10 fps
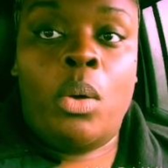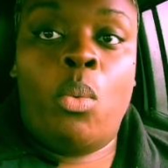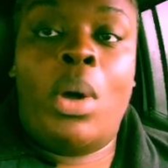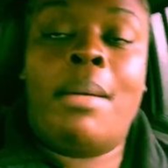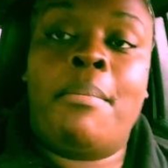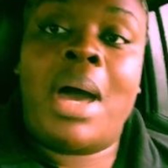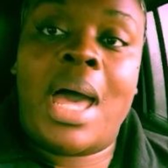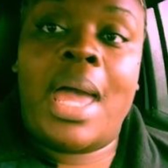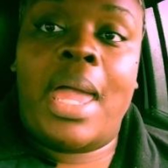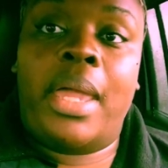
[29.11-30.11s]
what
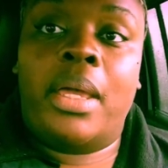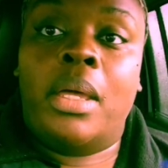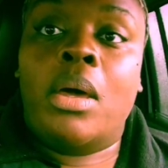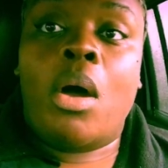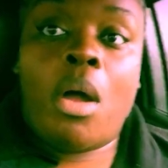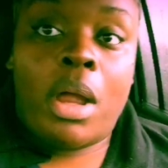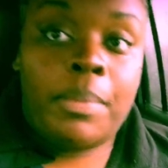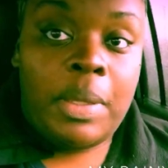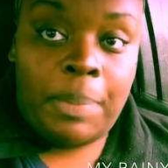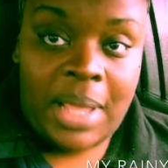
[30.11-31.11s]
my
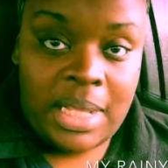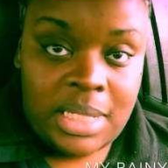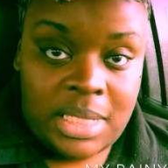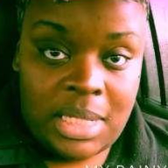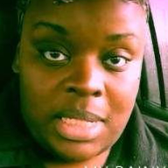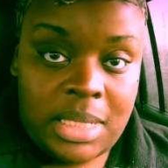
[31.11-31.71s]
R&B playlist is.